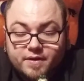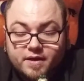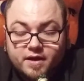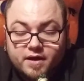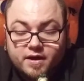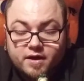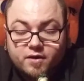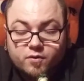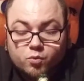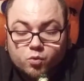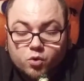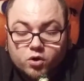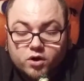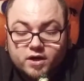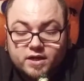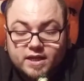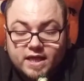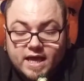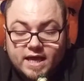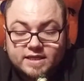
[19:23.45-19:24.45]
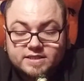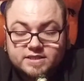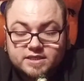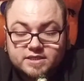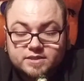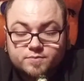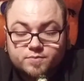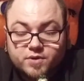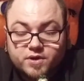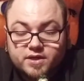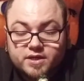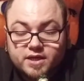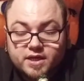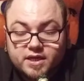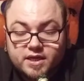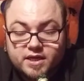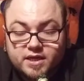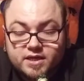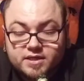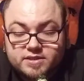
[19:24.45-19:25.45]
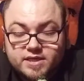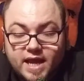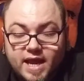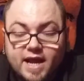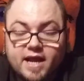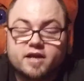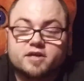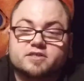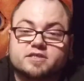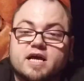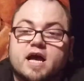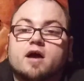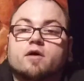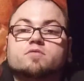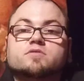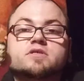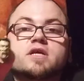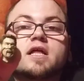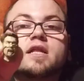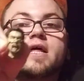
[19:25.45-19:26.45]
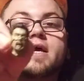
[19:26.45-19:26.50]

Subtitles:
wore glasses, but his hairstyle was not